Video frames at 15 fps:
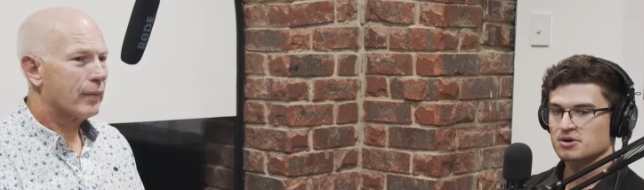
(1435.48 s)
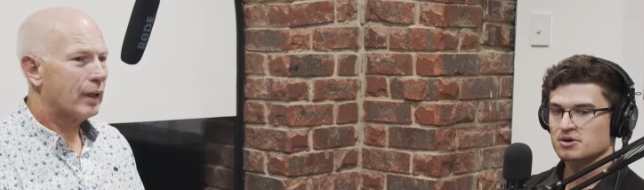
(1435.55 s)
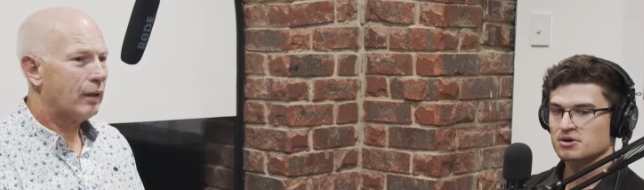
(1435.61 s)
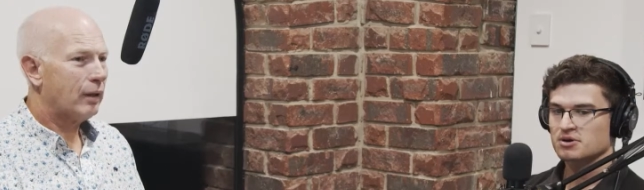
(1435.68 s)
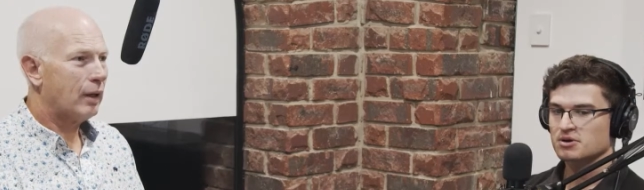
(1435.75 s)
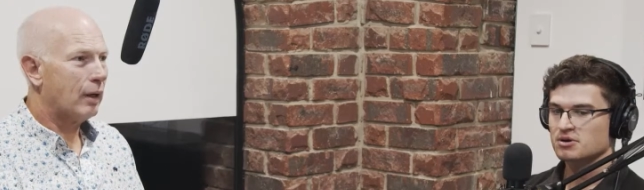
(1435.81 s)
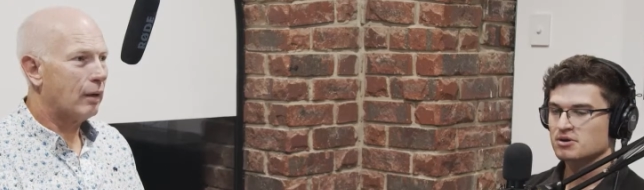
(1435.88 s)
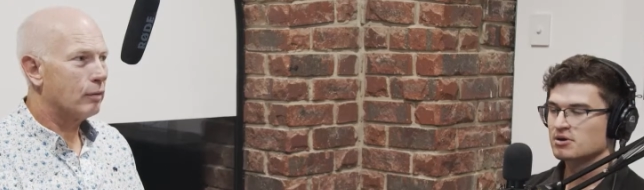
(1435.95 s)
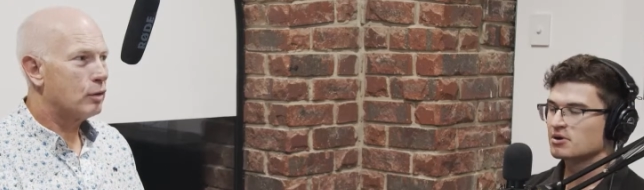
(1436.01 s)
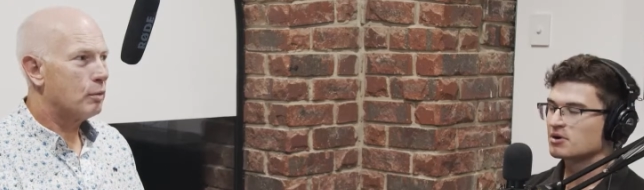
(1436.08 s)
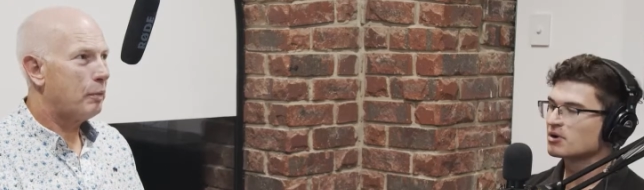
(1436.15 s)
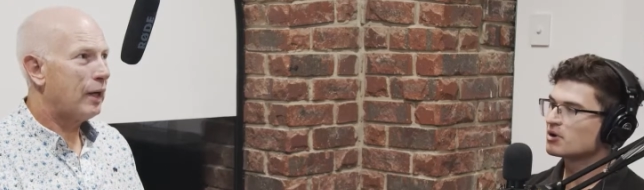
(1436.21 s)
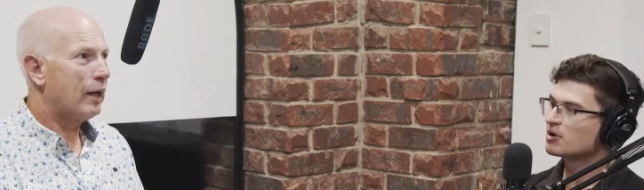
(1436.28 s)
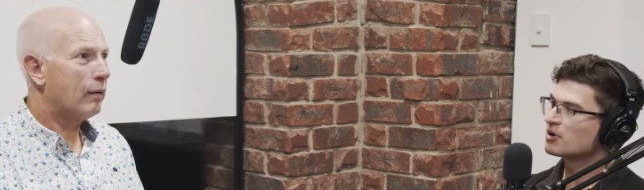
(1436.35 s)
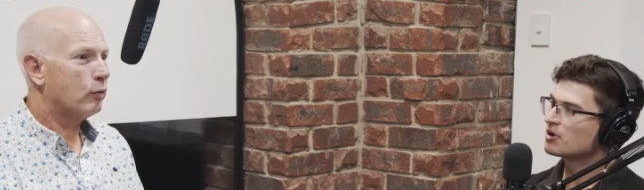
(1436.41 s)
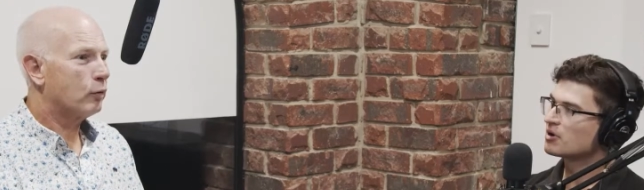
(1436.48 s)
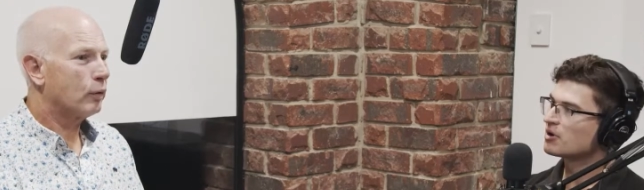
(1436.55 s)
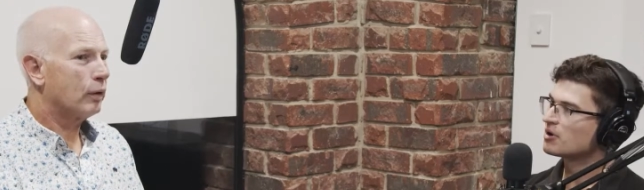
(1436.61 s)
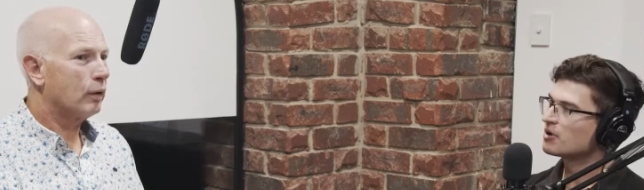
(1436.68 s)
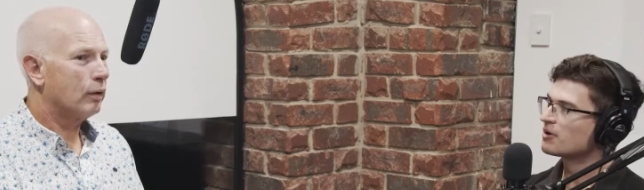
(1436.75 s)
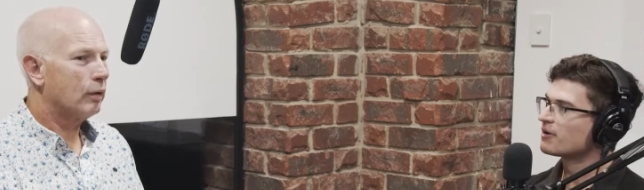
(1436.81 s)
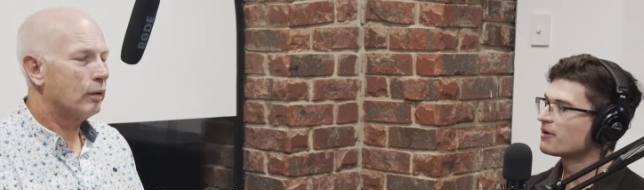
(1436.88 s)
Speaker 1: you know, to be able
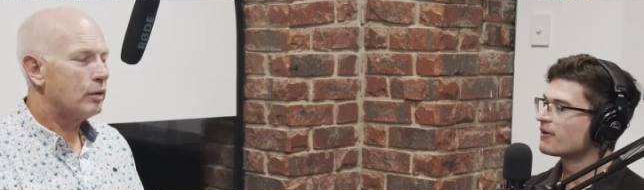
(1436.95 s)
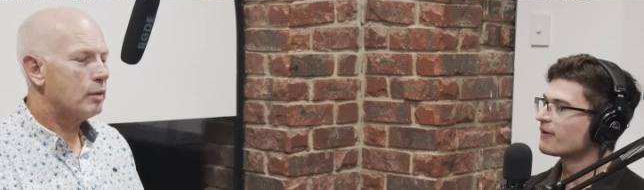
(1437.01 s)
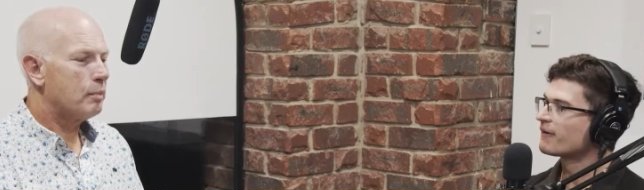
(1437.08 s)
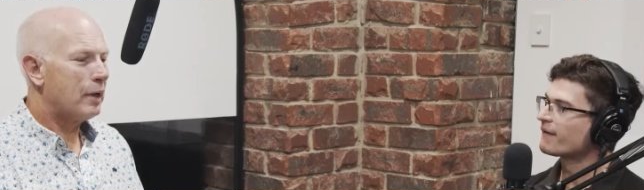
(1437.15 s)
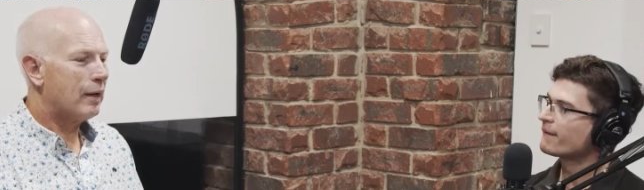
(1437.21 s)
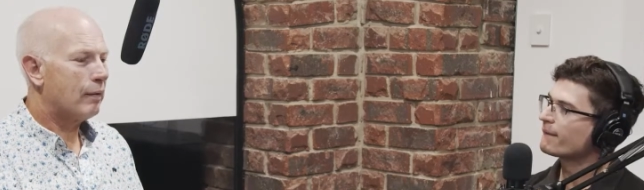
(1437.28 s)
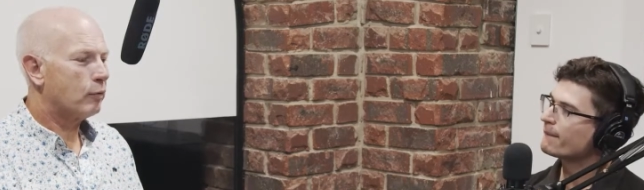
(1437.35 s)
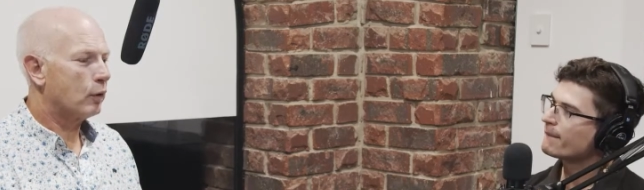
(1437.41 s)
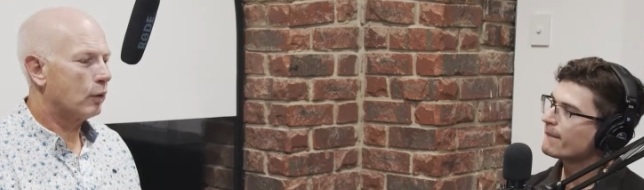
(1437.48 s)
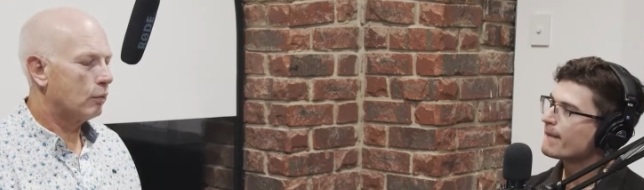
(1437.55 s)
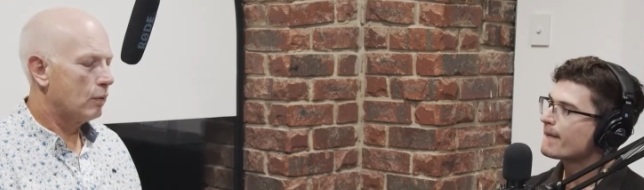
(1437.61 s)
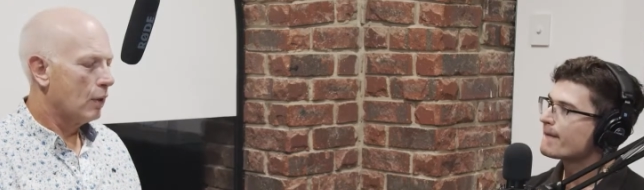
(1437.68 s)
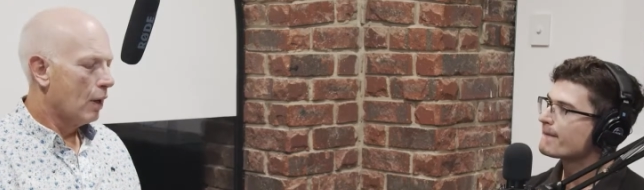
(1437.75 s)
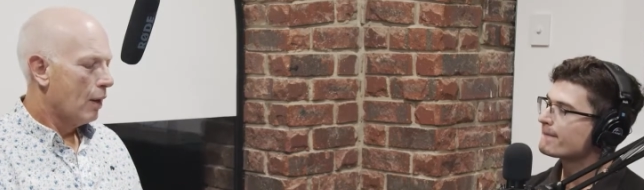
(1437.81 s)
to to be able to